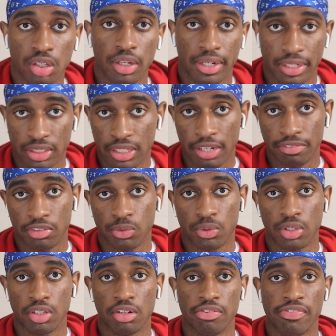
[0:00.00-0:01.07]
And it's definitely
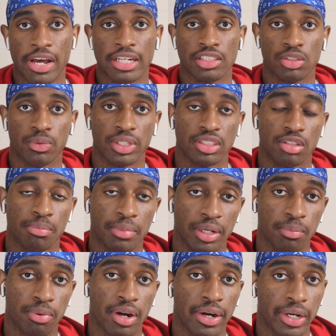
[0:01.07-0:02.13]
one of the fastest ways to
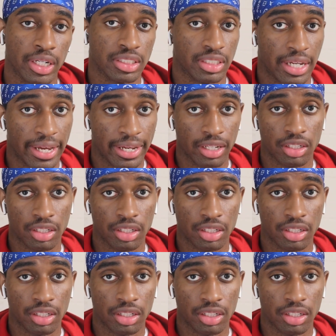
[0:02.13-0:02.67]
make progress and